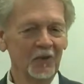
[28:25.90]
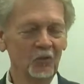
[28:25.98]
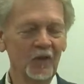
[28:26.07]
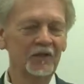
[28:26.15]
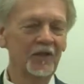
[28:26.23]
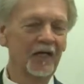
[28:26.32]

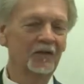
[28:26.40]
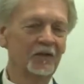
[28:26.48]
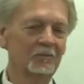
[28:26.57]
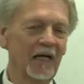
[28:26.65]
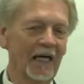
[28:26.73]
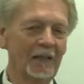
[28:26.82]
But we
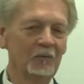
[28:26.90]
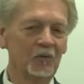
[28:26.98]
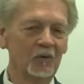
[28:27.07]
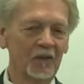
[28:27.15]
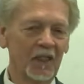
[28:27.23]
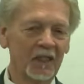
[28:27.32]
take the
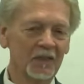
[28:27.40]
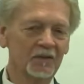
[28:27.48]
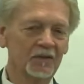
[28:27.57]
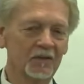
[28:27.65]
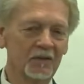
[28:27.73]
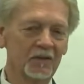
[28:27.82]
Bible as